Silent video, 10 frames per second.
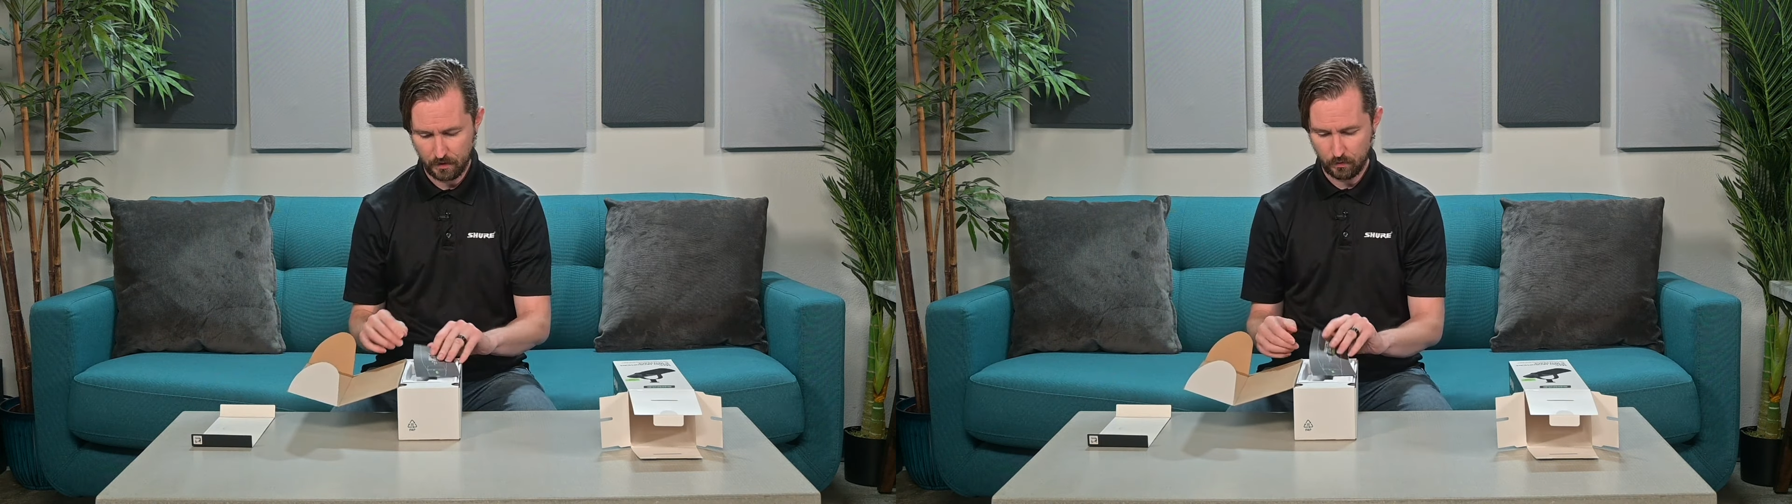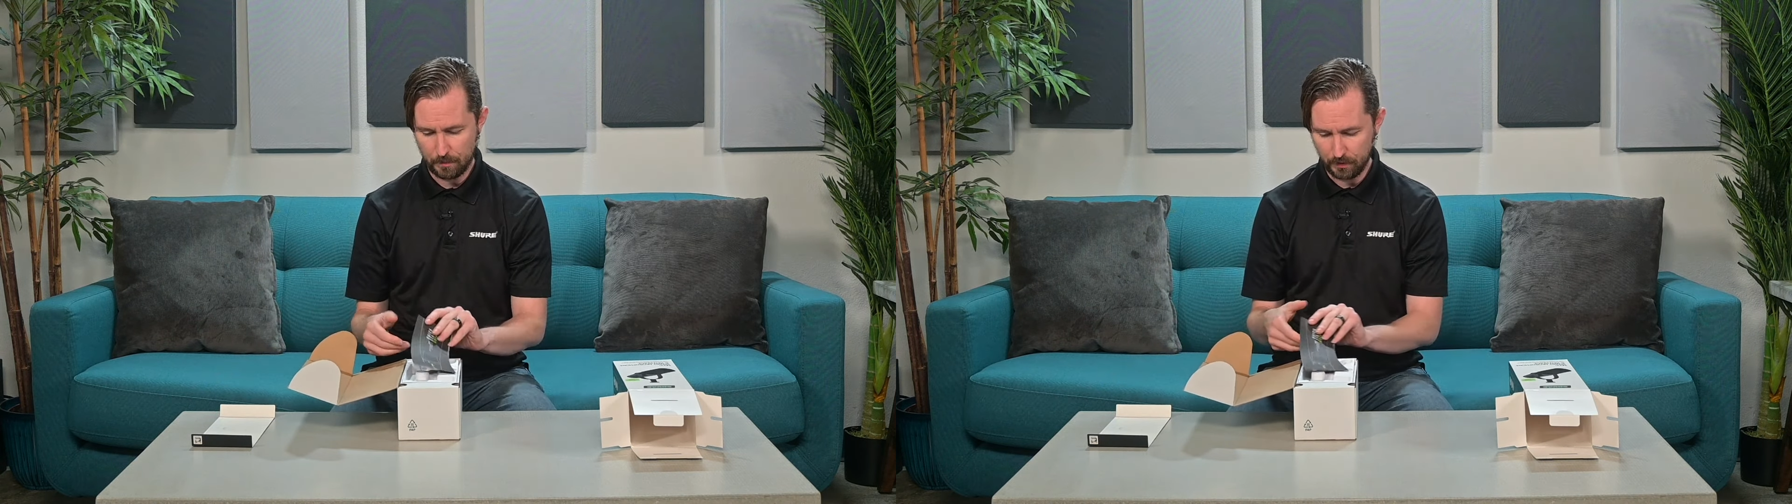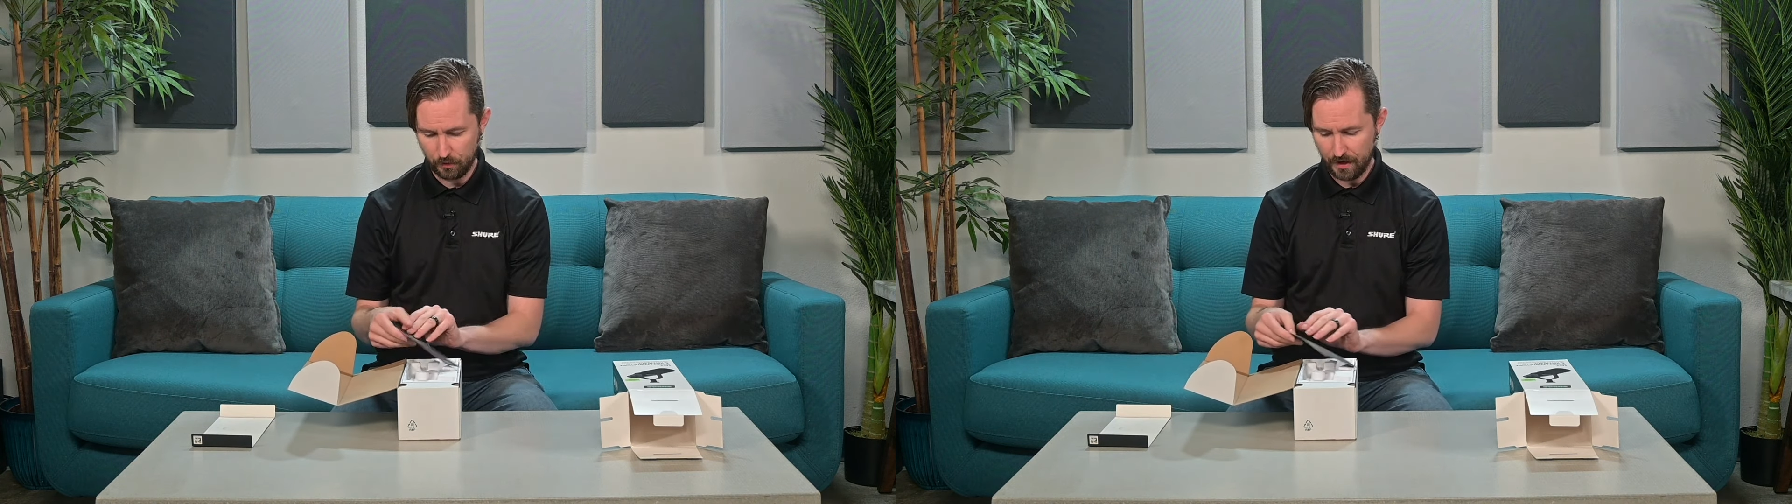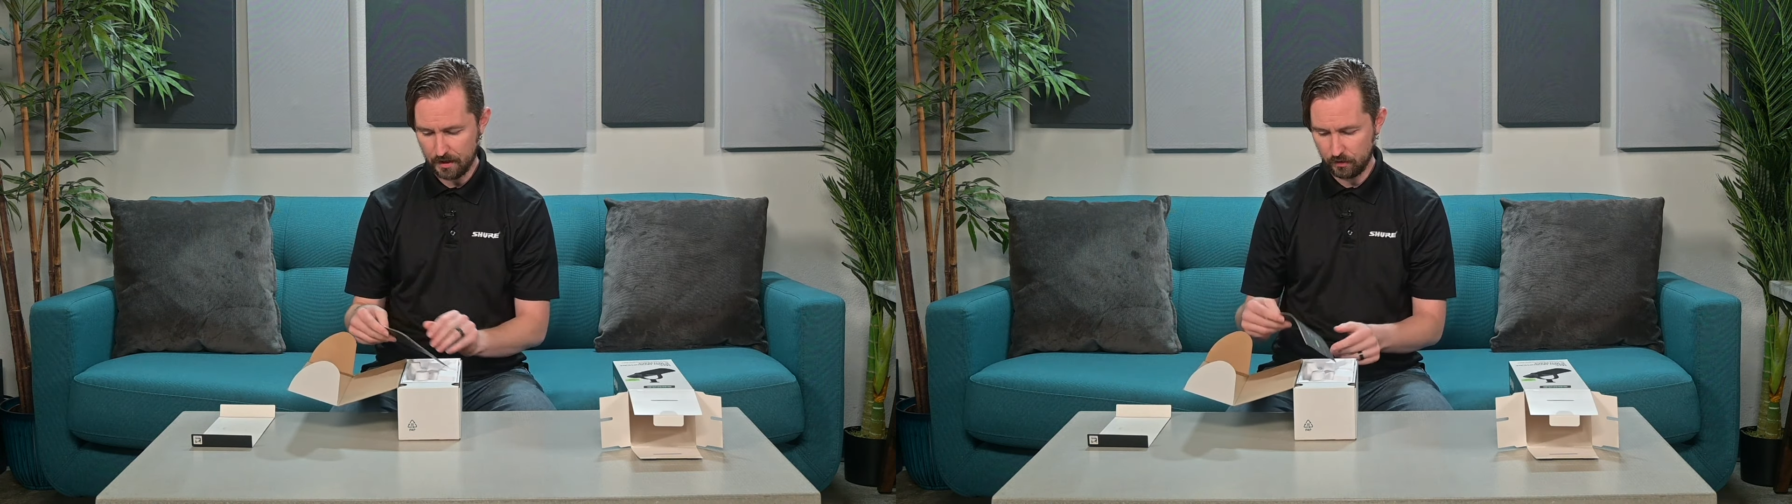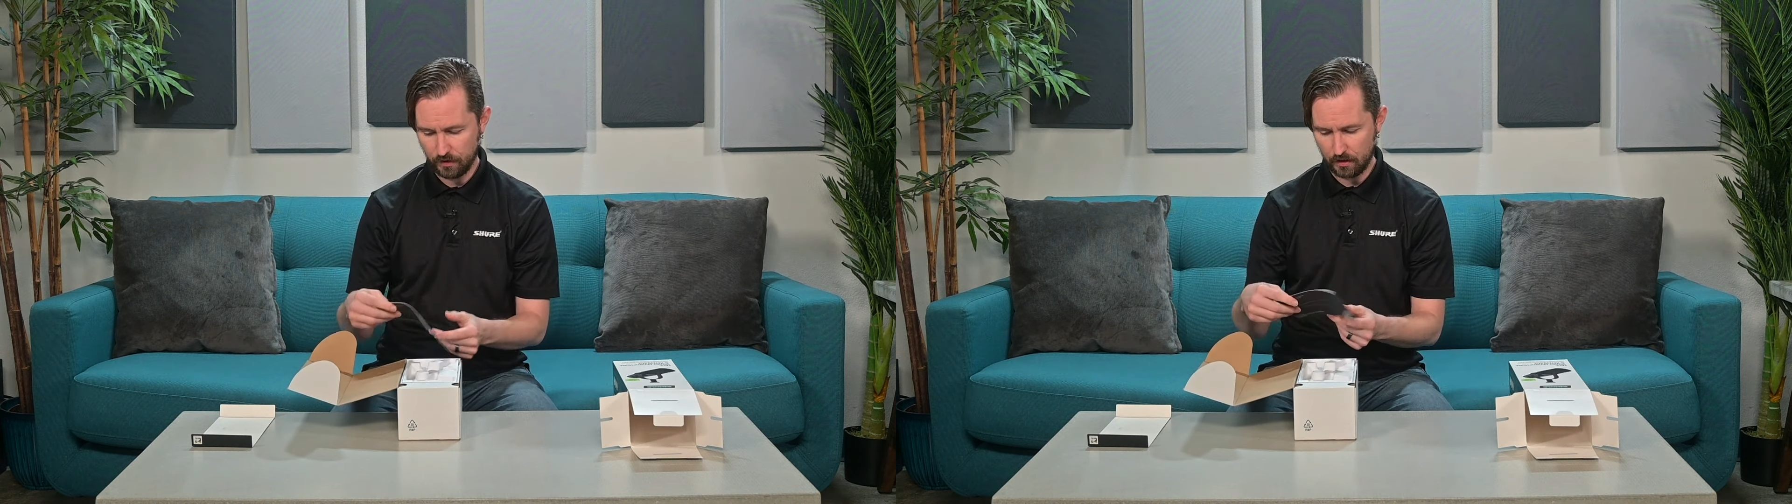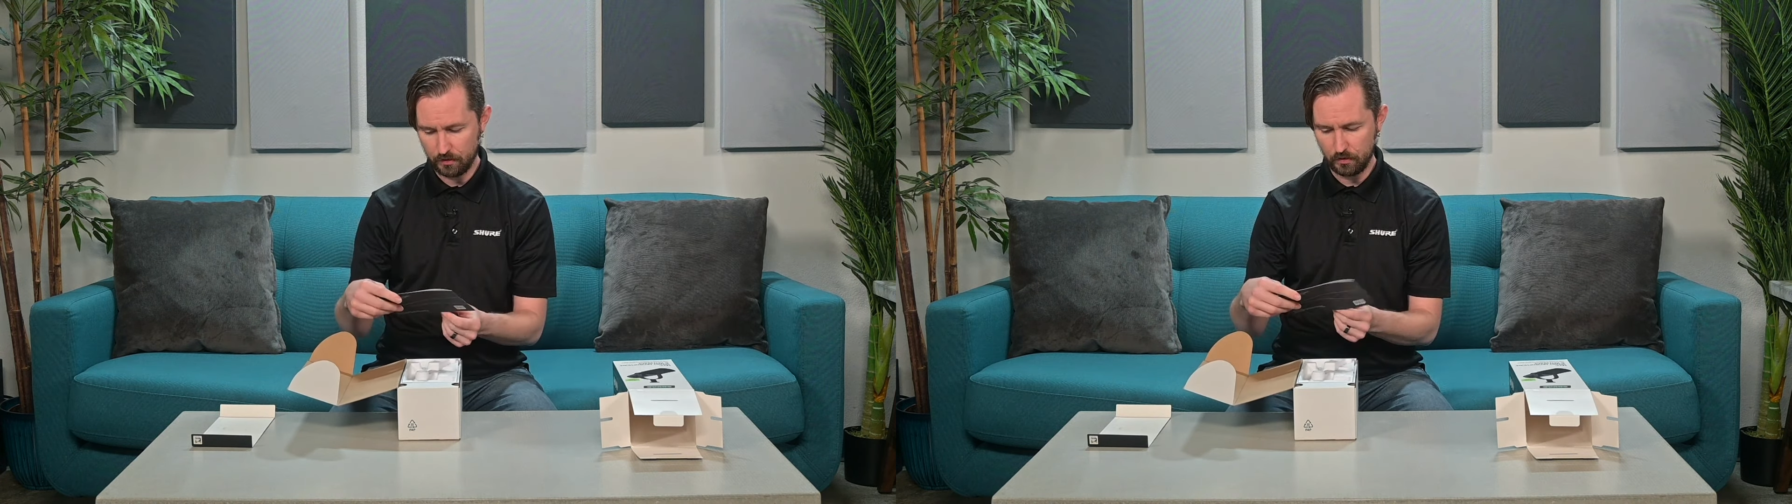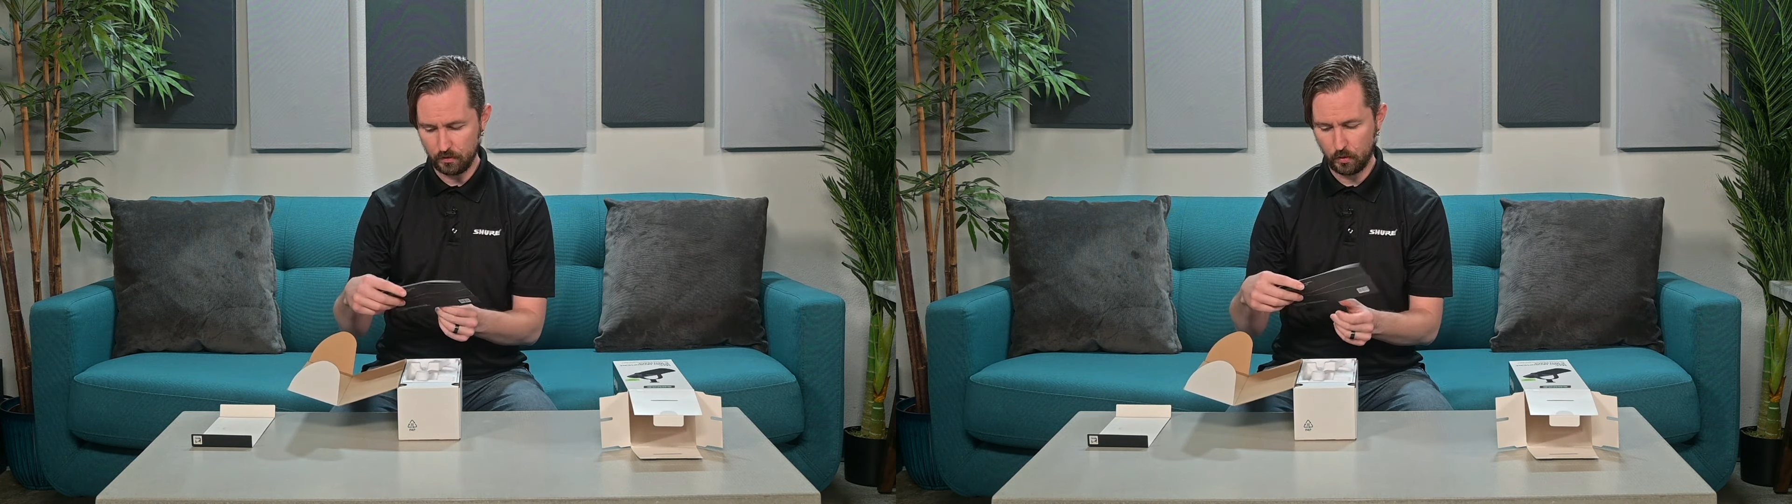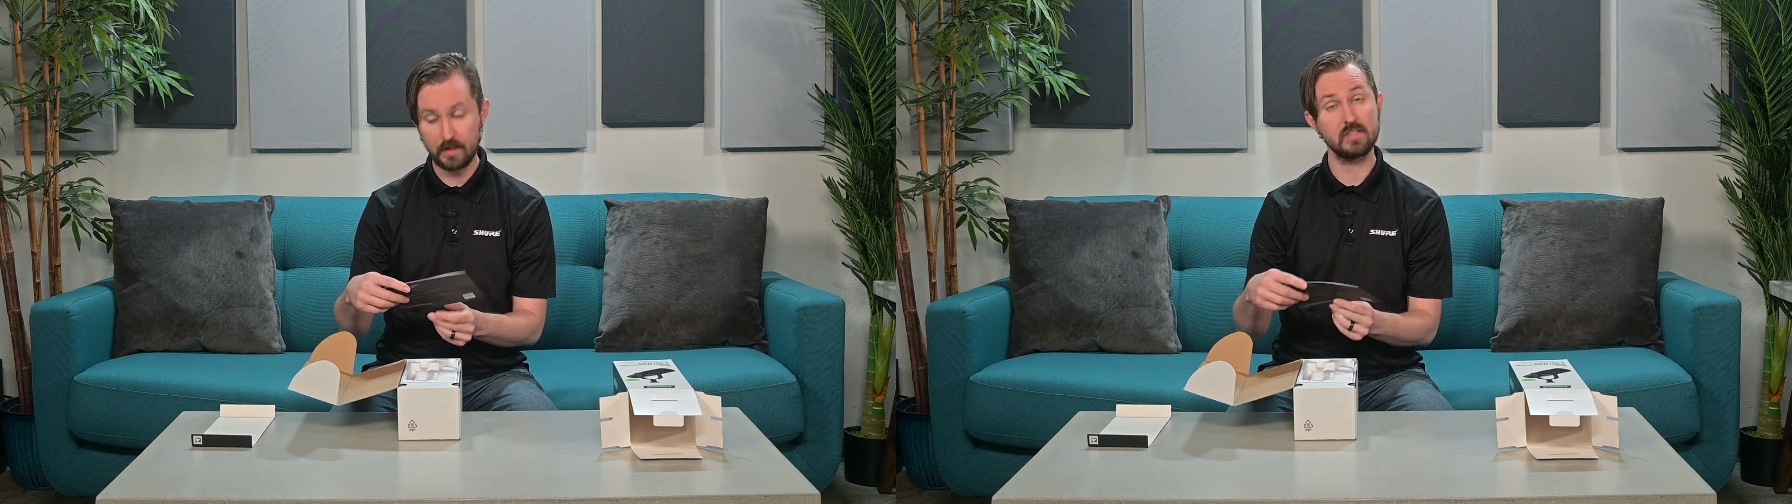Right below that, you've got a little
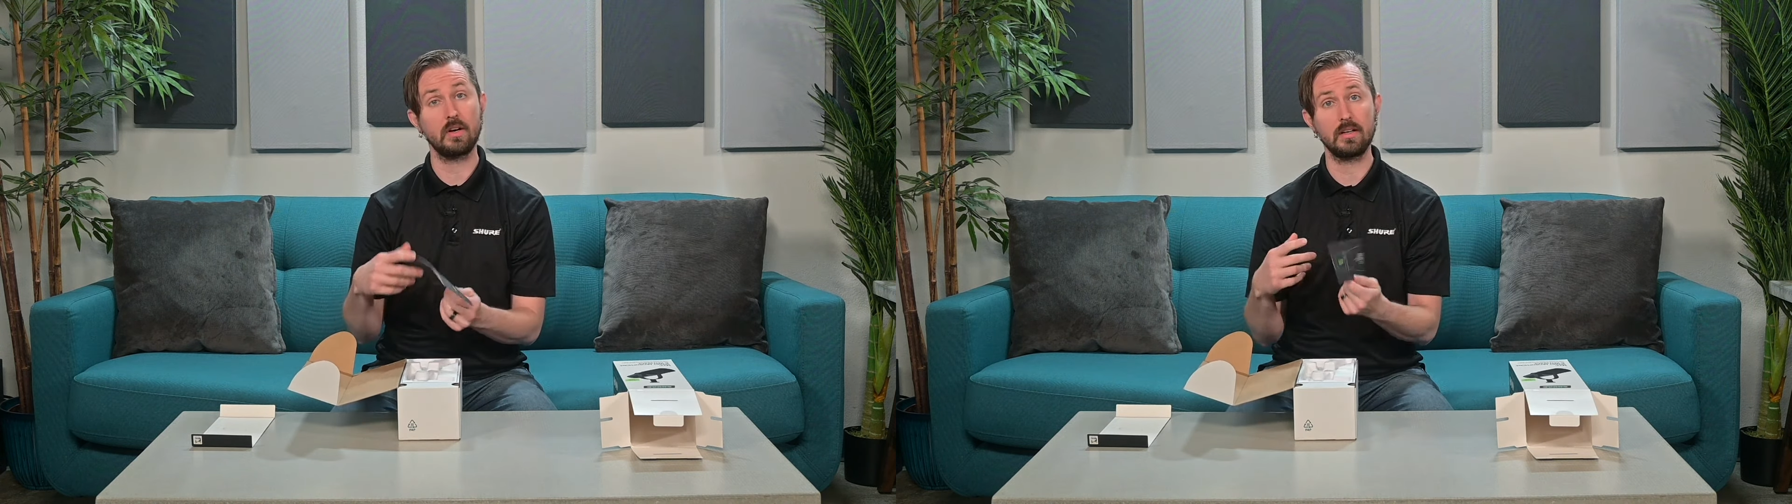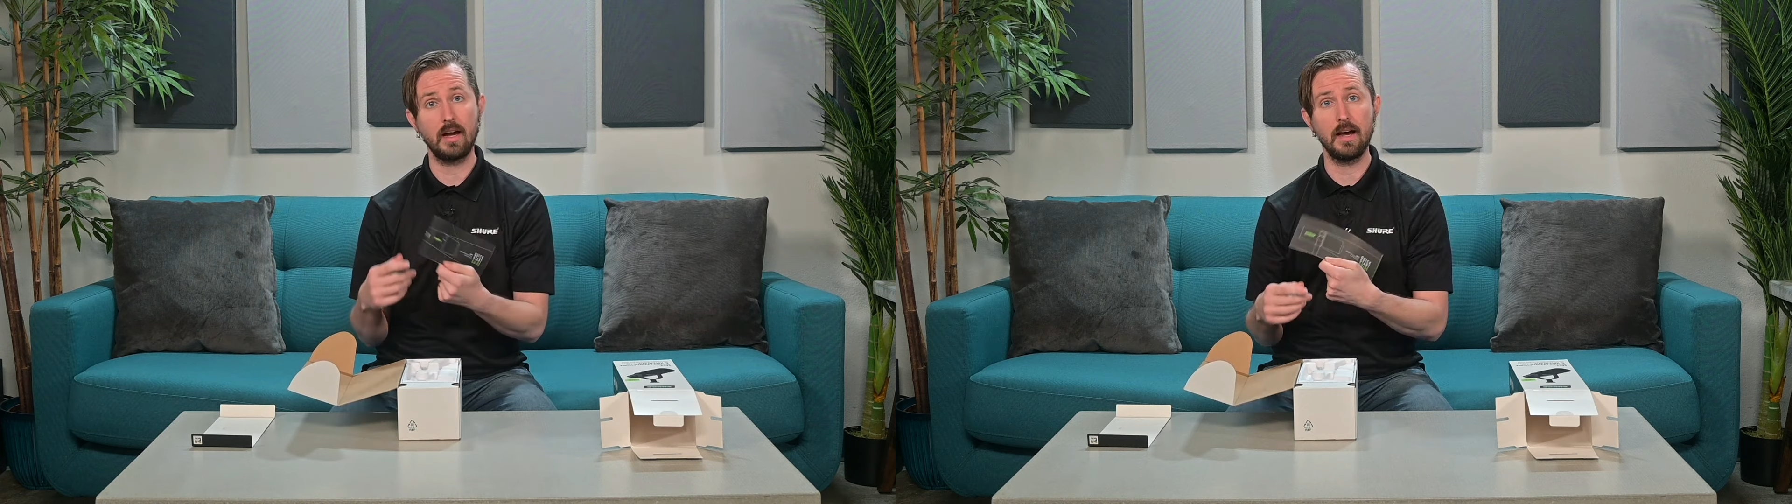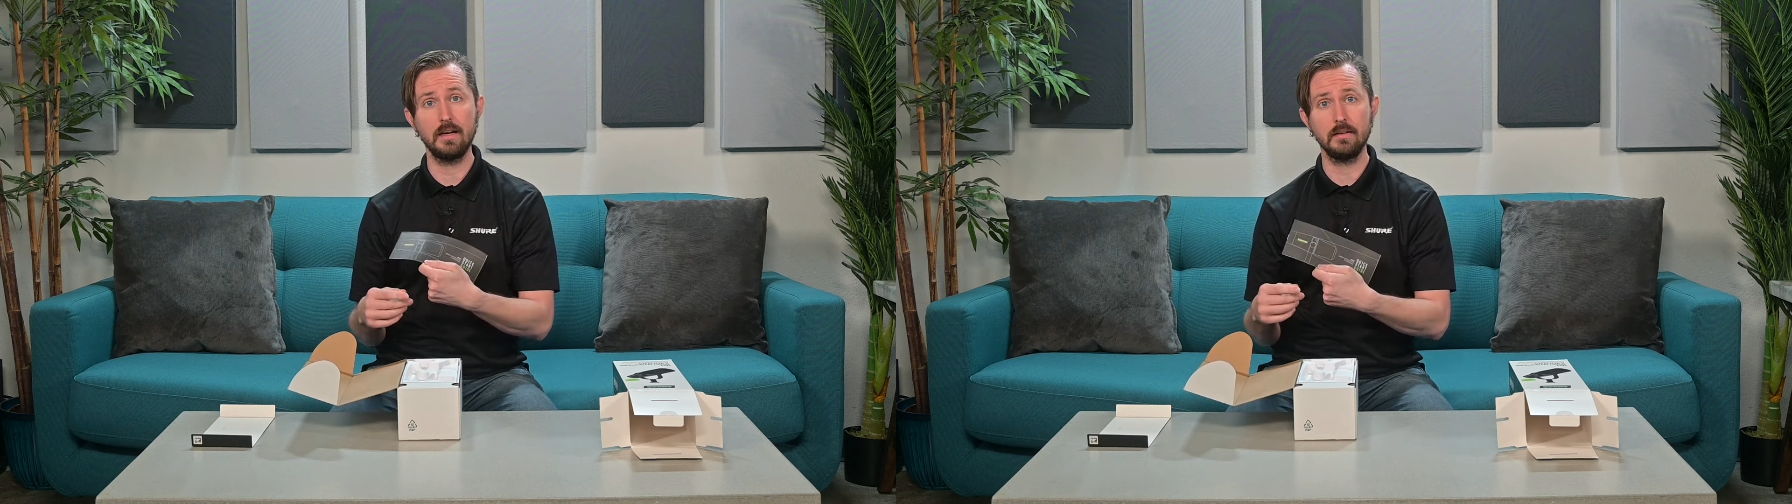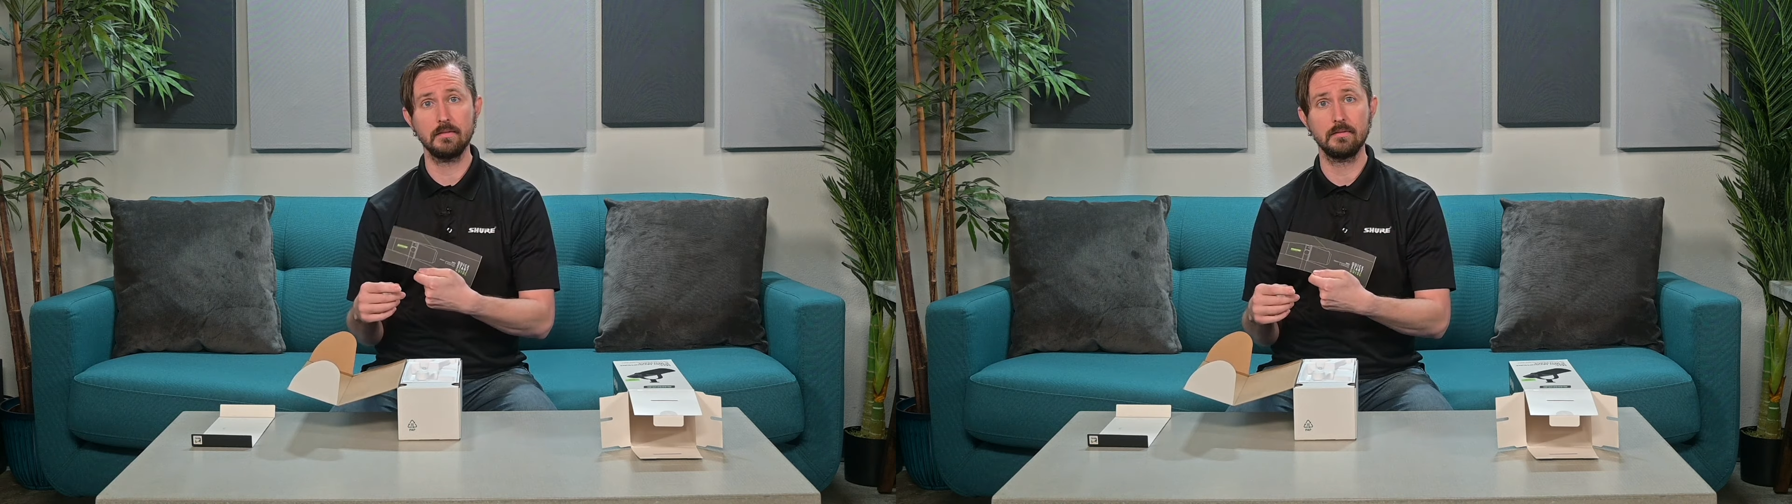quick start guide.